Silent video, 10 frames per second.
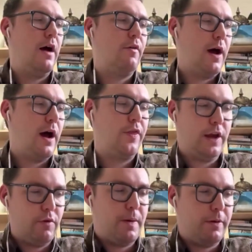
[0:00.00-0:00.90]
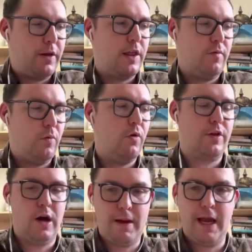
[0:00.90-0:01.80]
Republican civil war
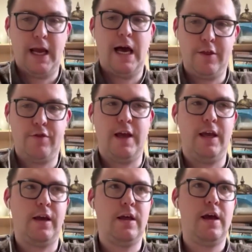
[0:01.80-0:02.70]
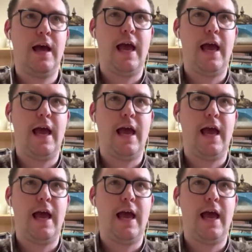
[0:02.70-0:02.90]
is coming, and I think